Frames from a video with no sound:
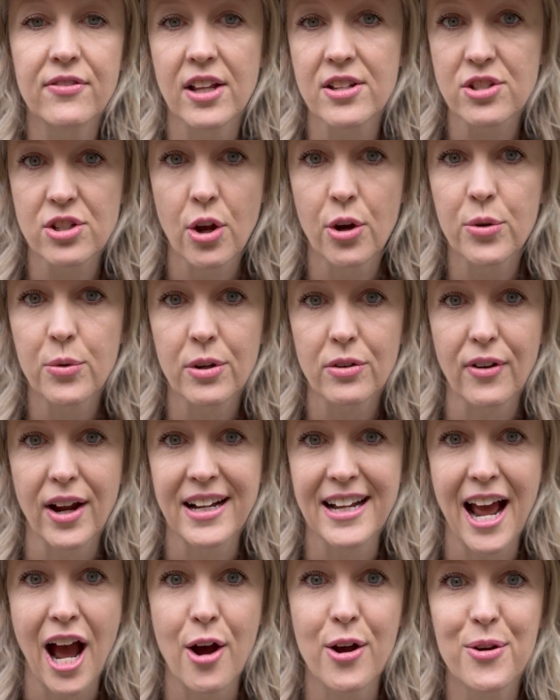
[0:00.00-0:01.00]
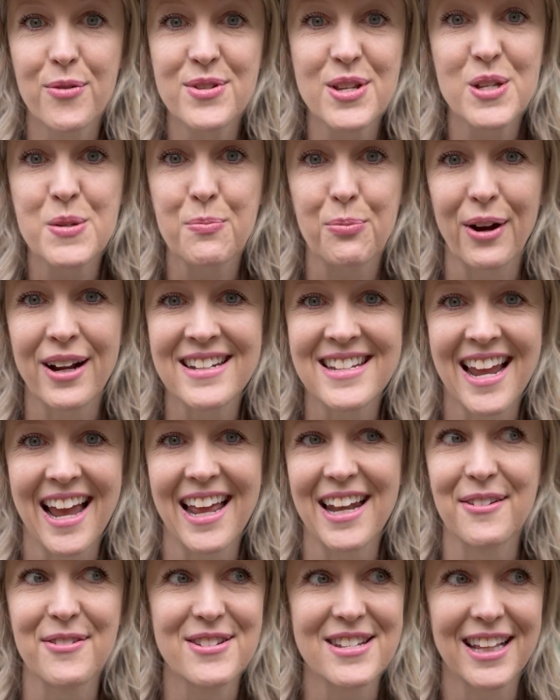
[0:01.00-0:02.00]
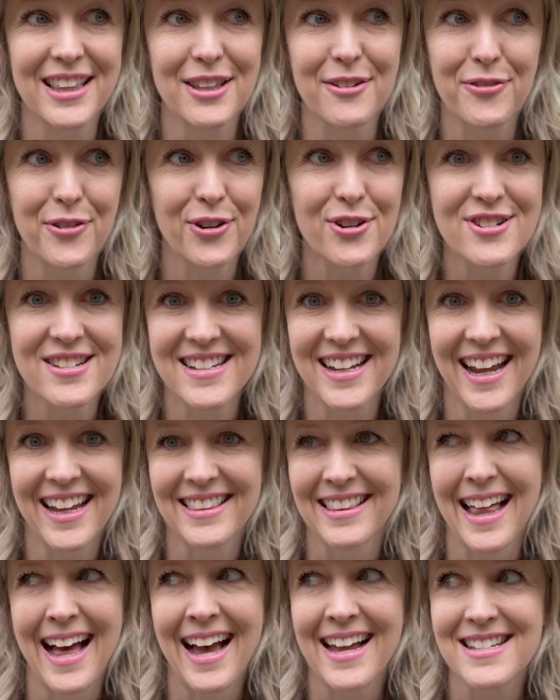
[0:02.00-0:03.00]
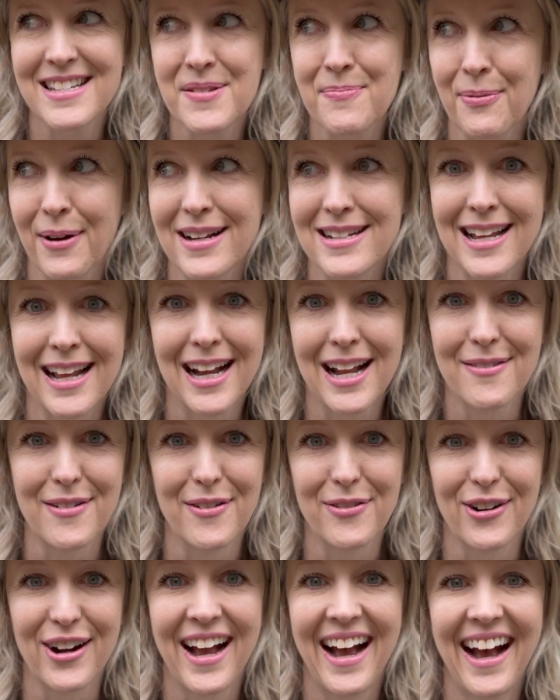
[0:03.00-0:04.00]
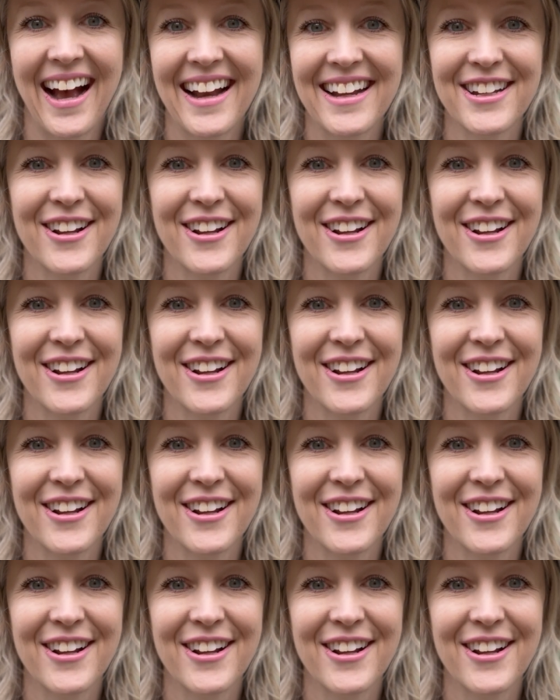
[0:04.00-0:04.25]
Let's go to it right now. It was a spray tan. It was like the first and last spray tan I've ever had.